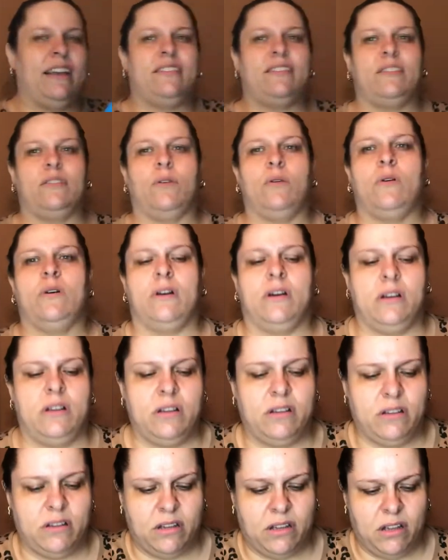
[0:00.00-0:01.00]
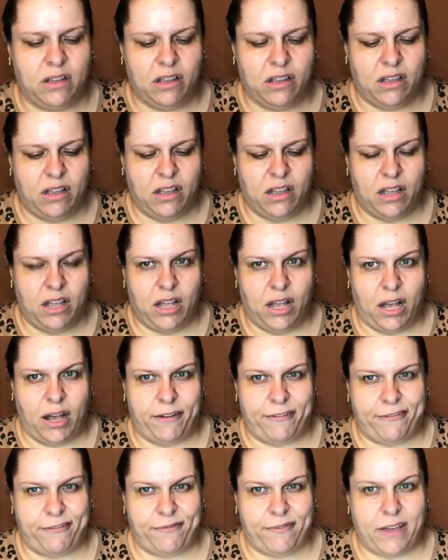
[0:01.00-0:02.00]
saw a
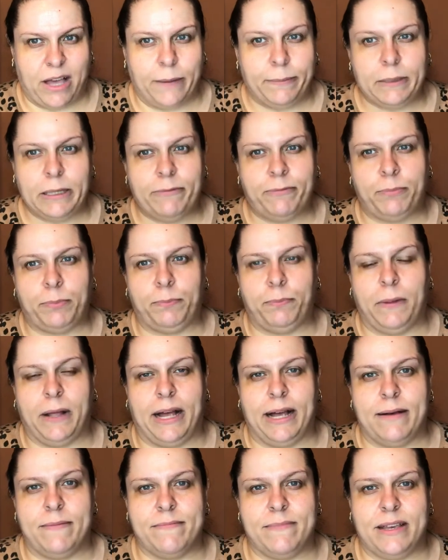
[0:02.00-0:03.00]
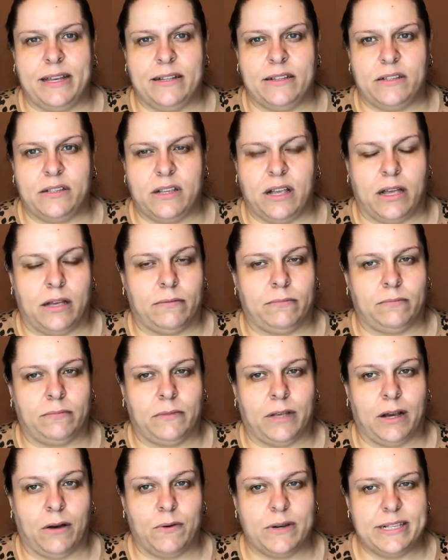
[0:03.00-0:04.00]
couple of, I
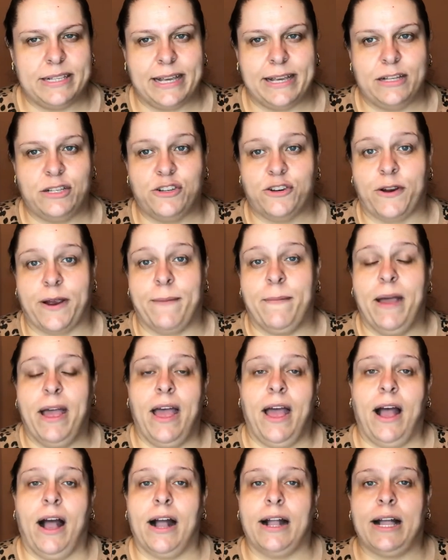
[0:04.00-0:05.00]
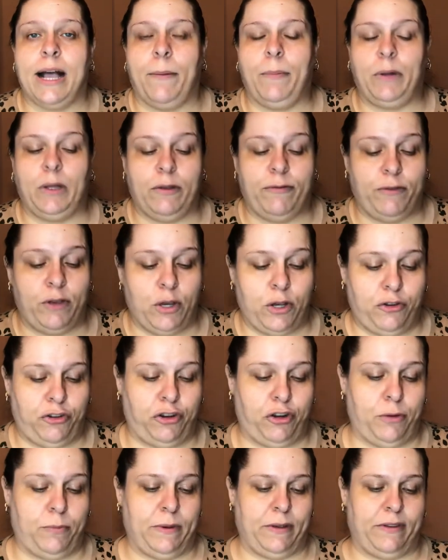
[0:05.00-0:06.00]
always say Instagram, a couple of
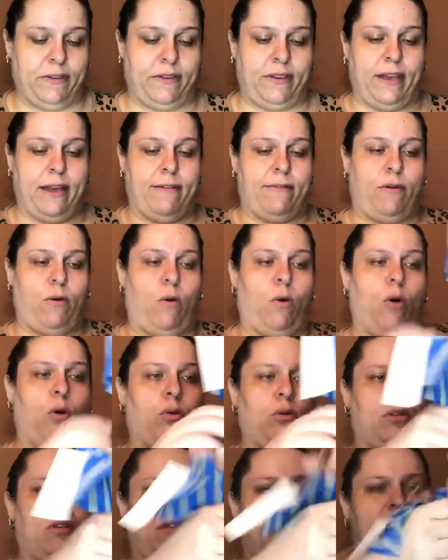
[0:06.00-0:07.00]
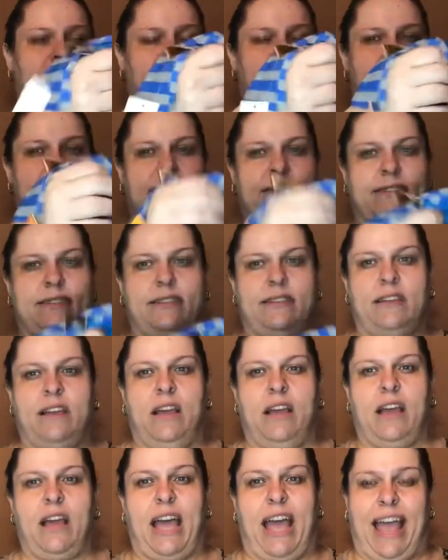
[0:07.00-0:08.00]
YouTubers have hauled this
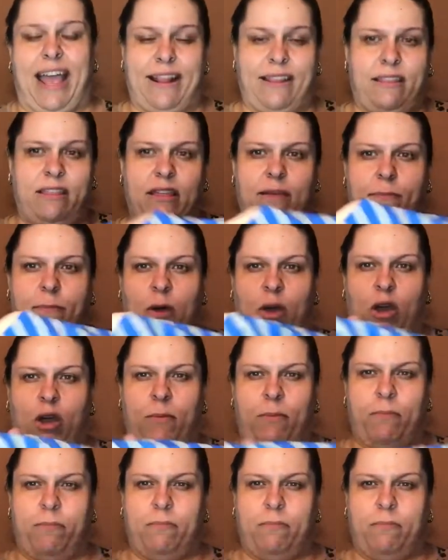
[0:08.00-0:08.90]
and the